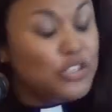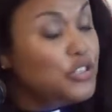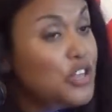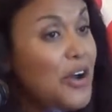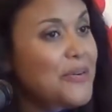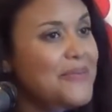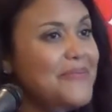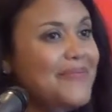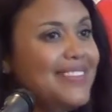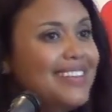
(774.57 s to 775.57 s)
So,
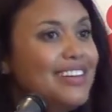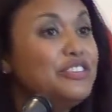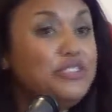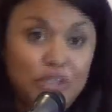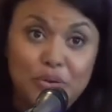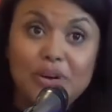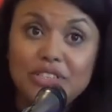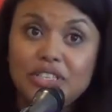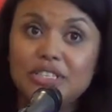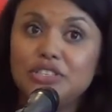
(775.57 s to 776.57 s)
do you
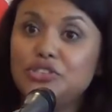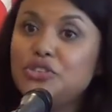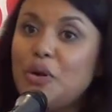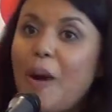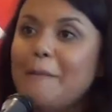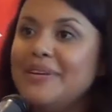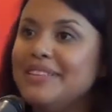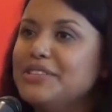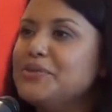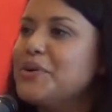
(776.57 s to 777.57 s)
want Jesus to show up
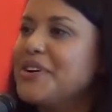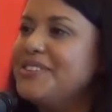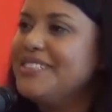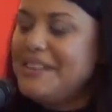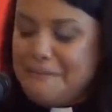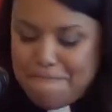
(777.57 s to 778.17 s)
in this world?